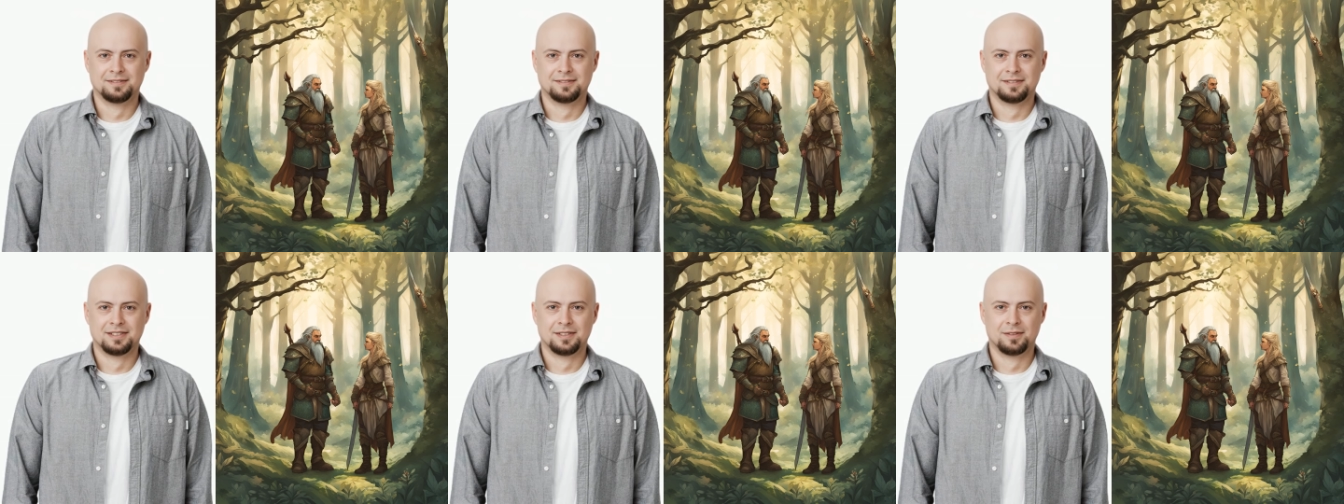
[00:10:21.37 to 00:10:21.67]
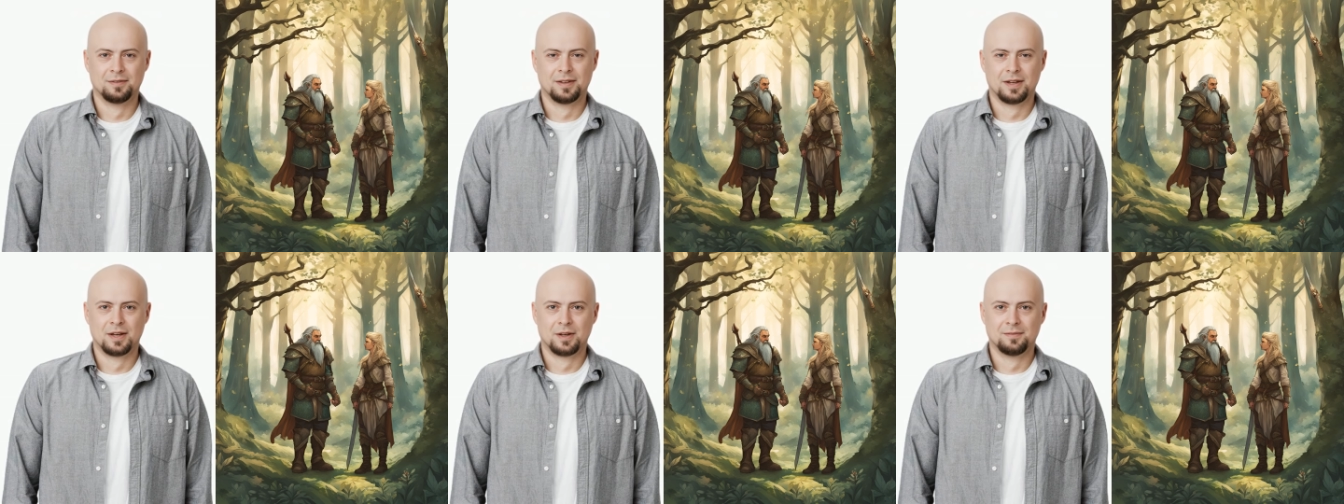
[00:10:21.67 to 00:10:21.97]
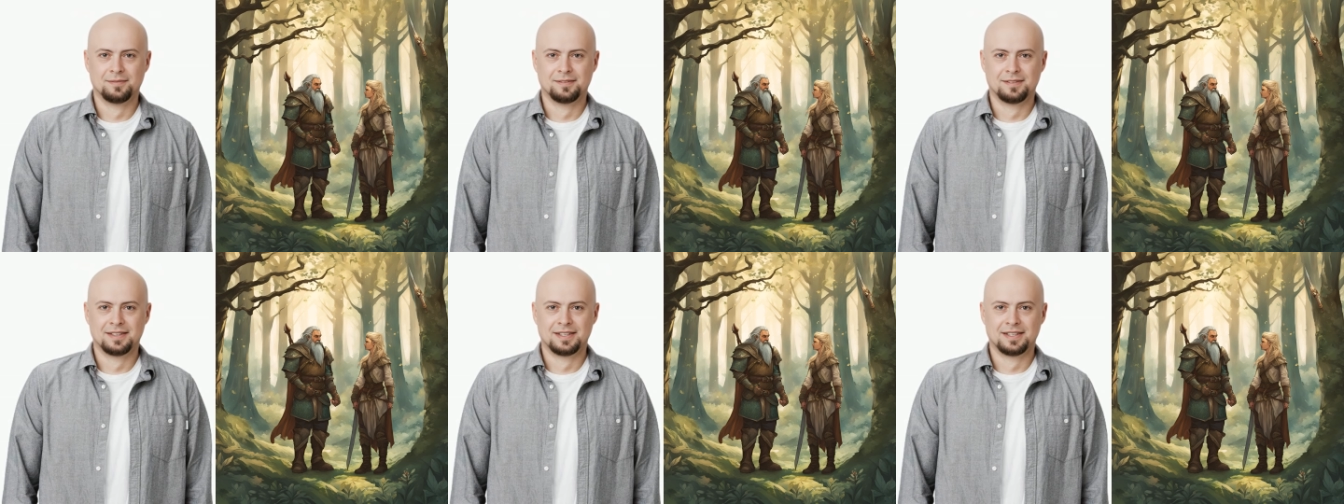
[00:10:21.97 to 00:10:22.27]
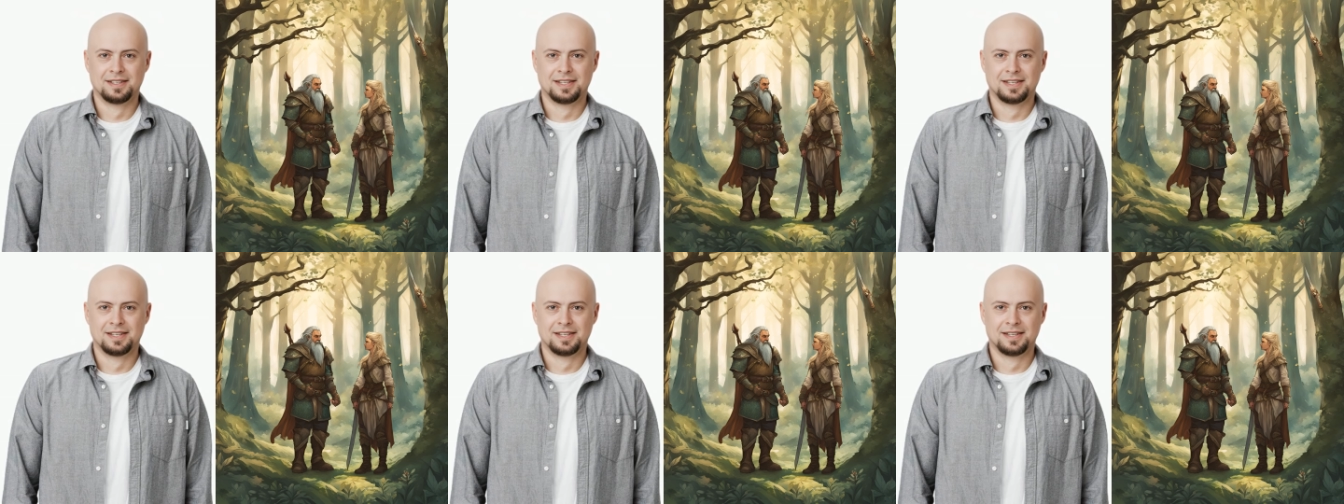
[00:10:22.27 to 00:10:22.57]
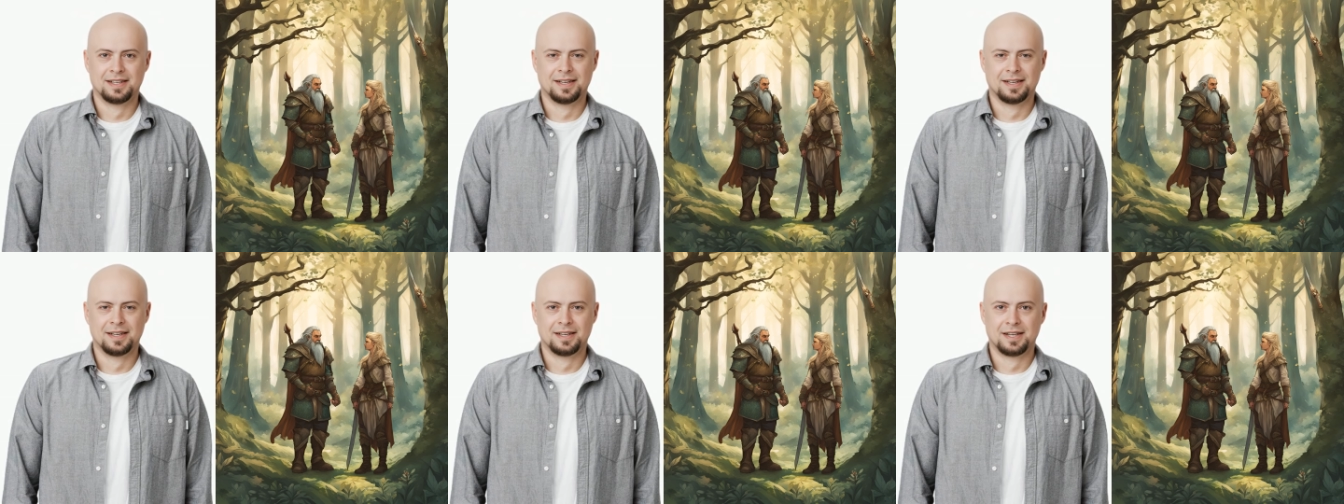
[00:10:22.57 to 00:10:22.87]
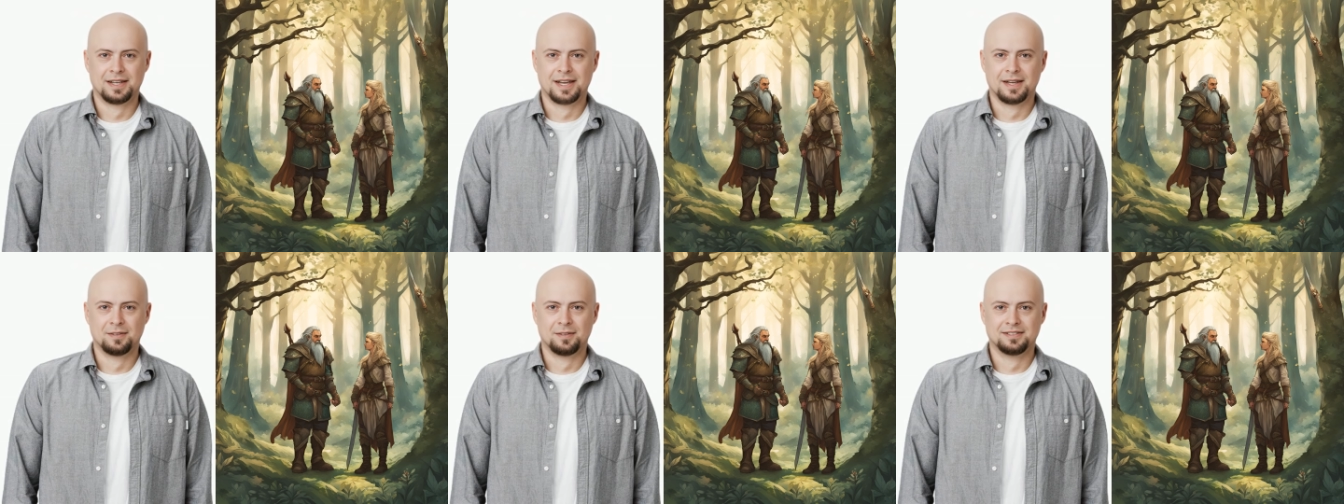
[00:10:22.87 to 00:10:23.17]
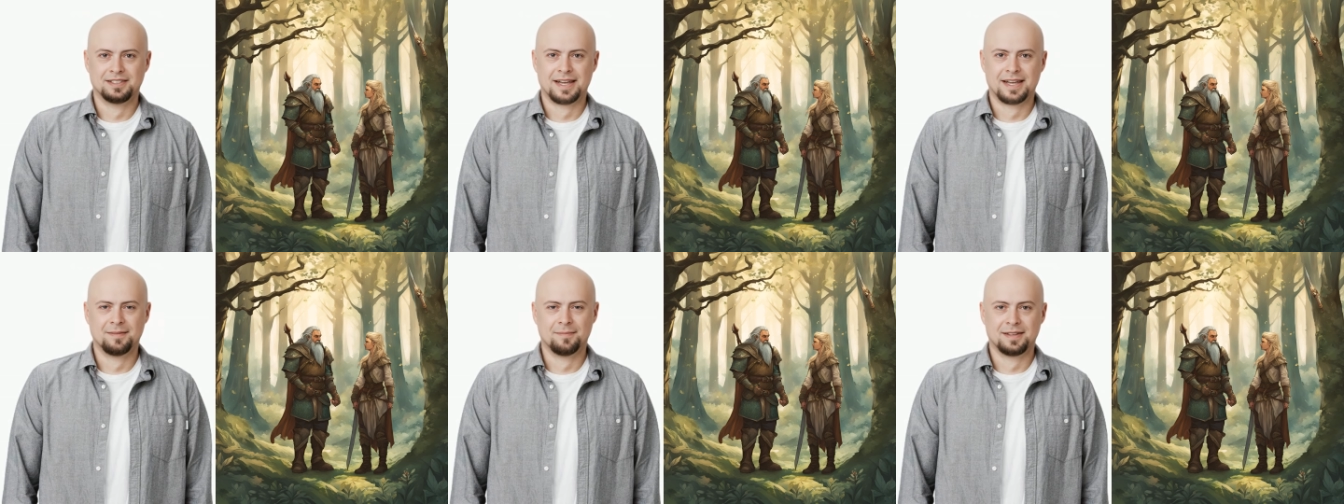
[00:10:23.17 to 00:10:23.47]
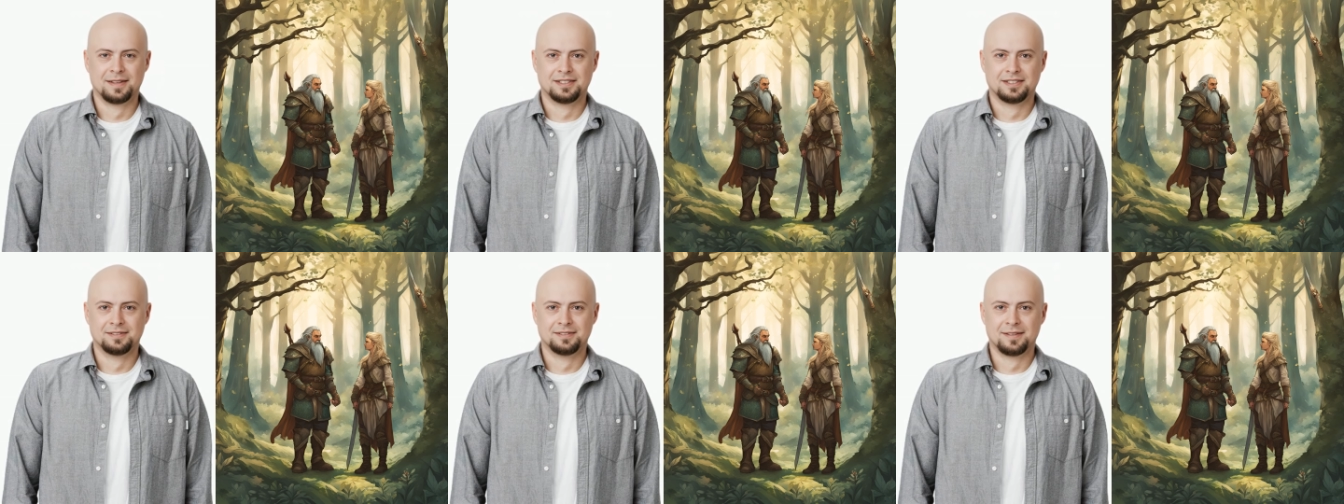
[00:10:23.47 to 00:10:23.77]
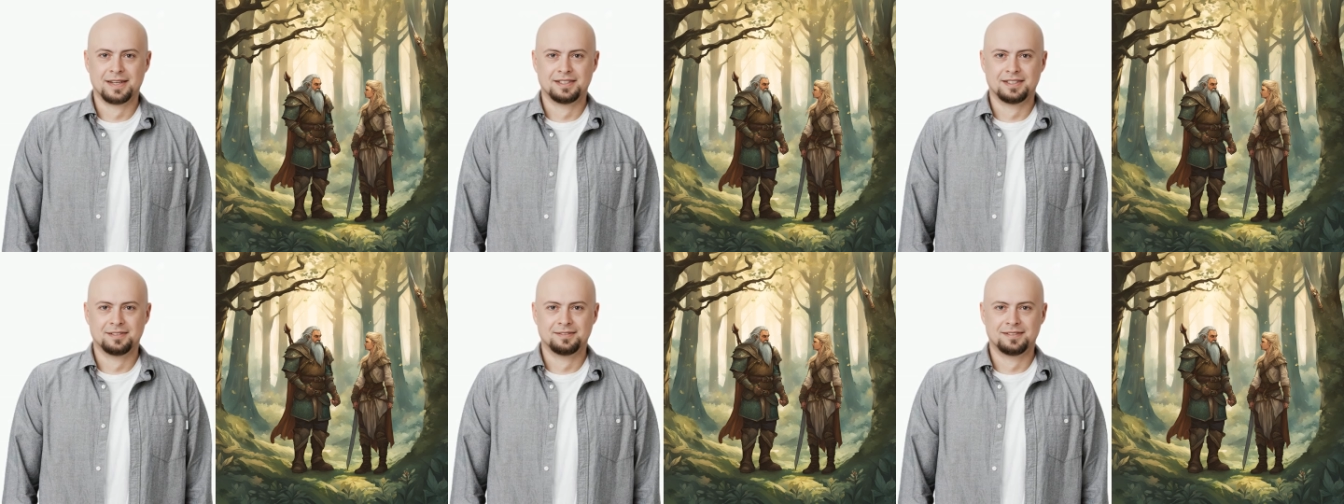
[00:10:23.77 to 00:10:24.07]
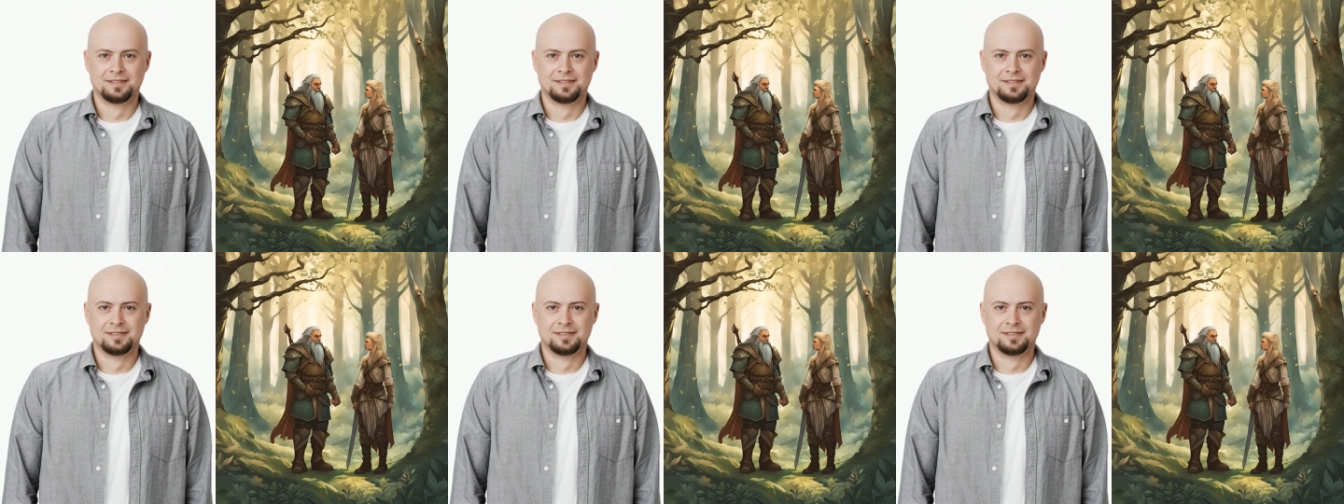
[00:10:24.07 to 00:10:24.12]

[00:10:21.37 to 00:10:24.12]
for too long. I was happy to smash a